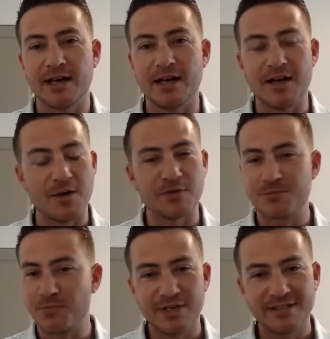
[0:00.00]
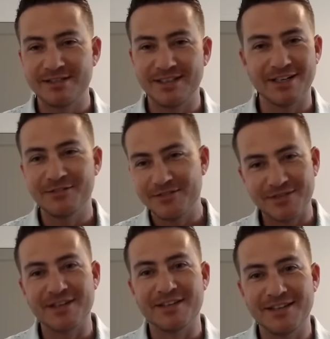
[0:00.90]
At which point, you know,
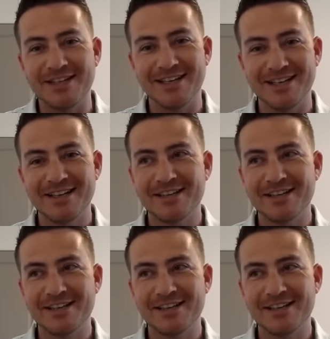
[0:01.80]
the